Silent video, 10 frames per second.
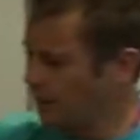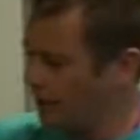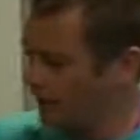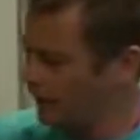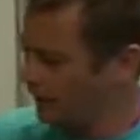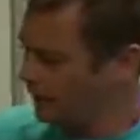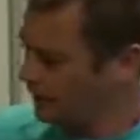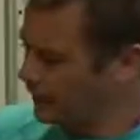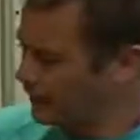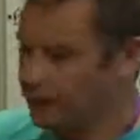of where the
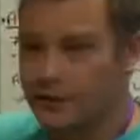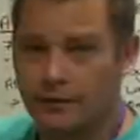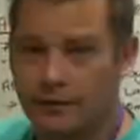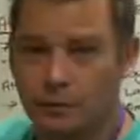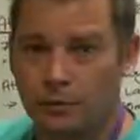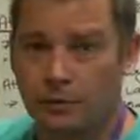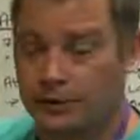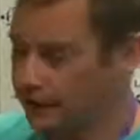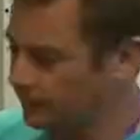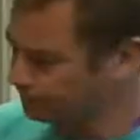high areas of the
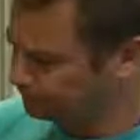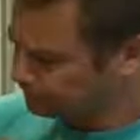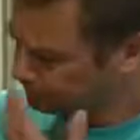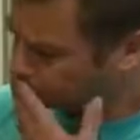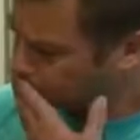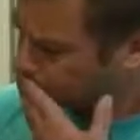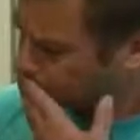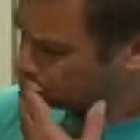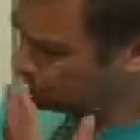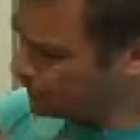world are,
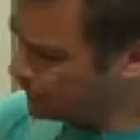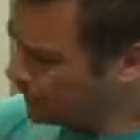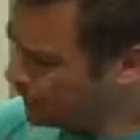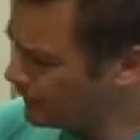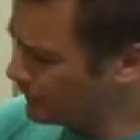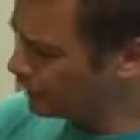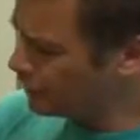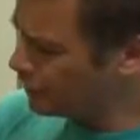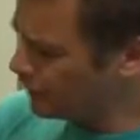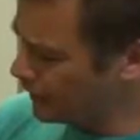the high
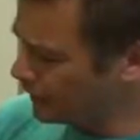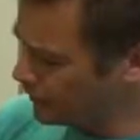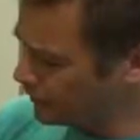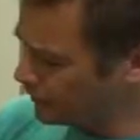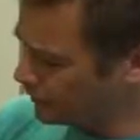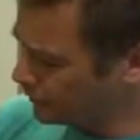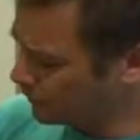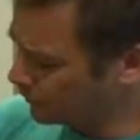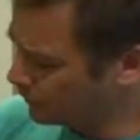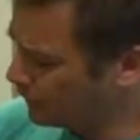altitude areas of the
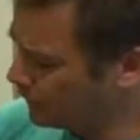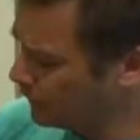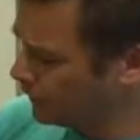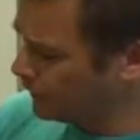world.